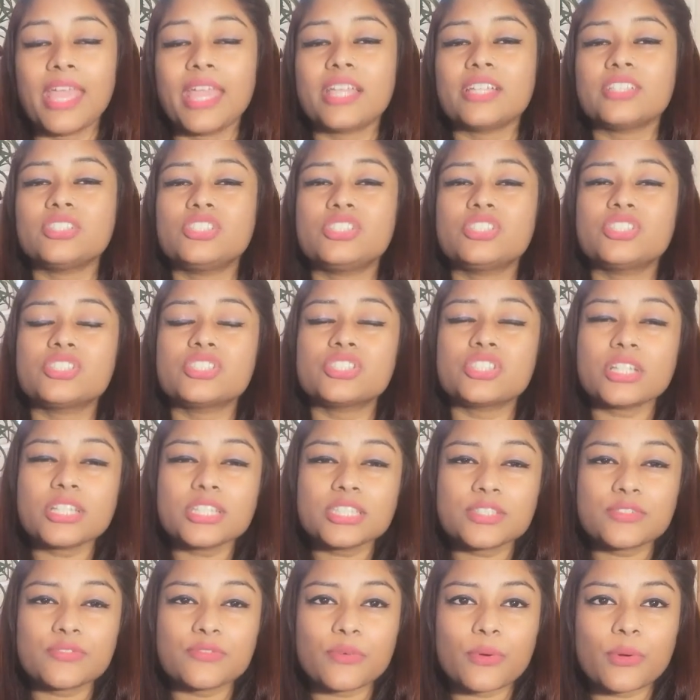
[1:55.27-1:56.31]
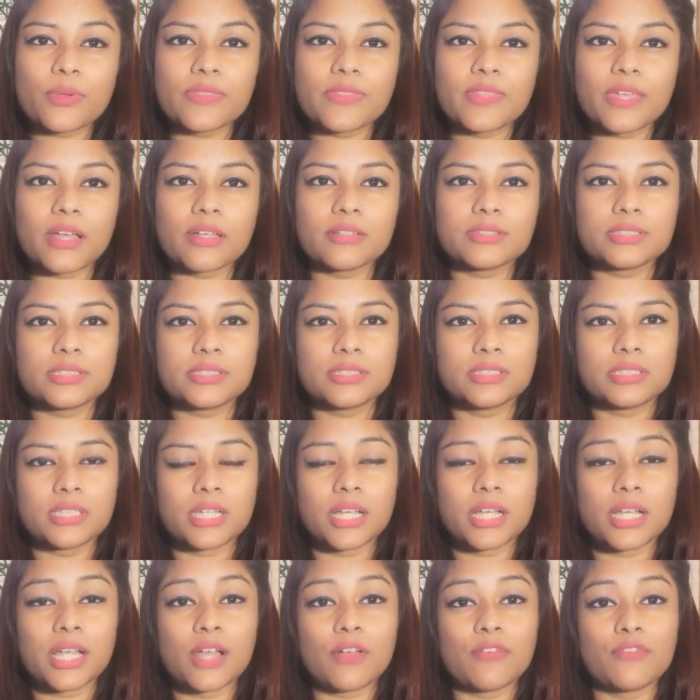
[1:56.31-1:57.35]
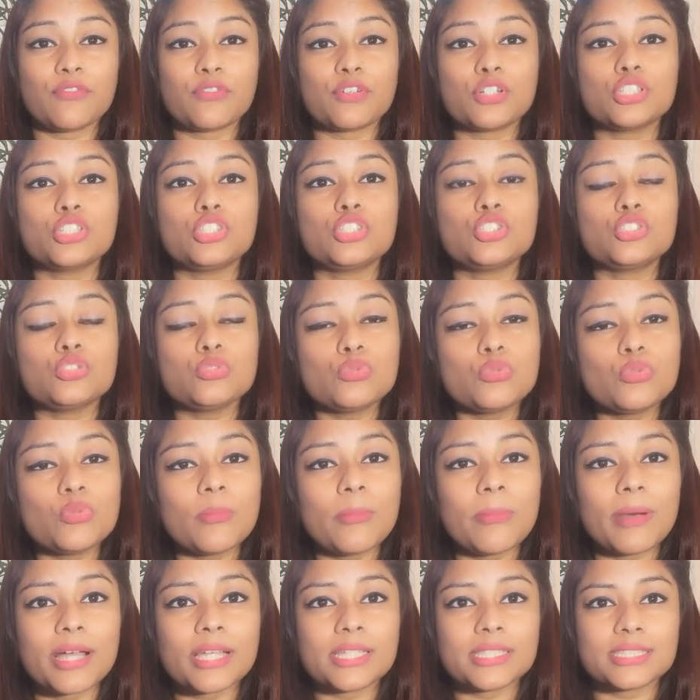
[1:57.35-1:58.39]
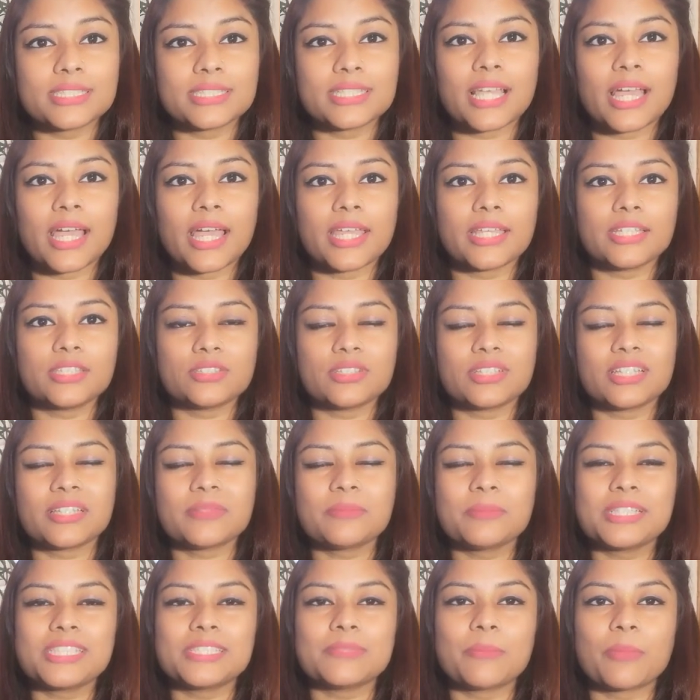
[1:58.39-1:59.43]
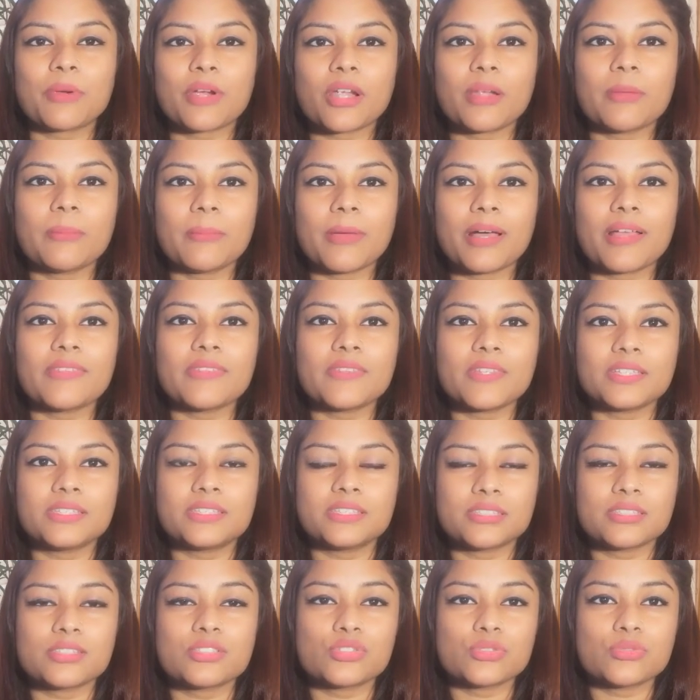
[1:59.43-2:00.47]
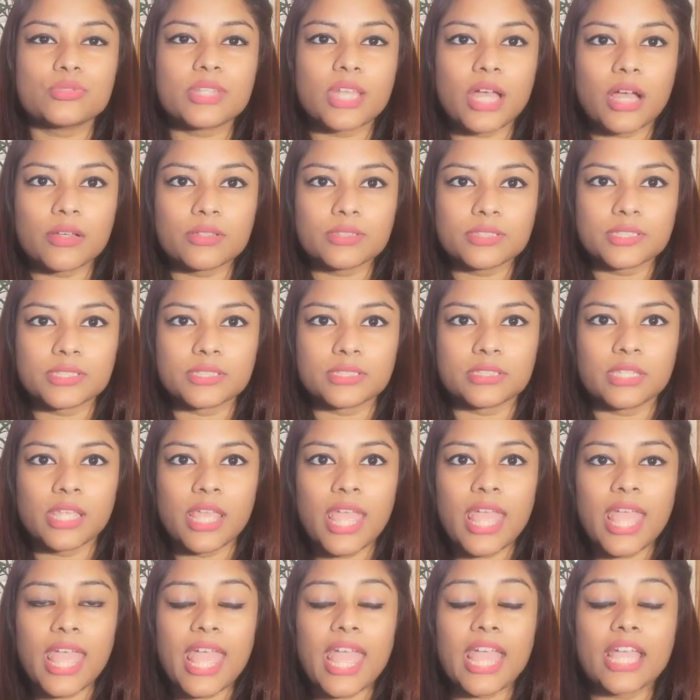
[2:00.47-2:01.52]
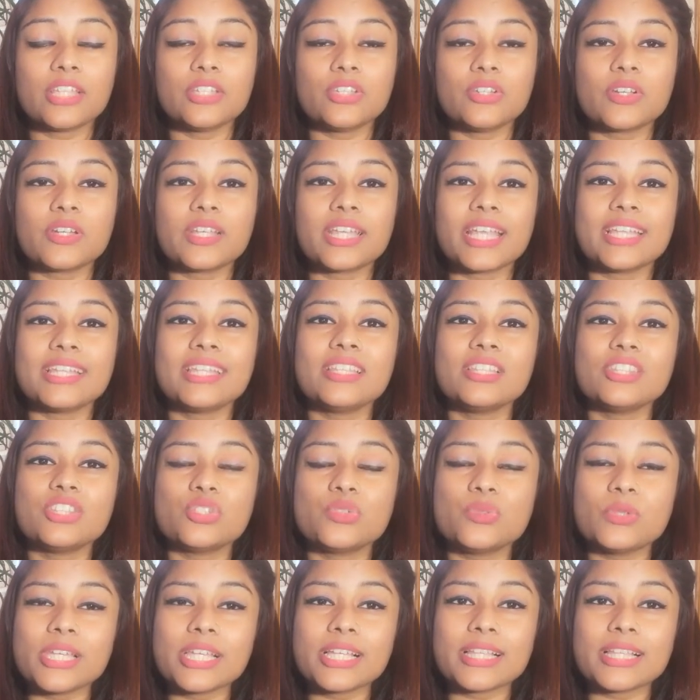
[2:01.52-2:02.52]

It's just 4,000 taka for 2 months, guys. So that means per month it's just 2,000, and you're getting 3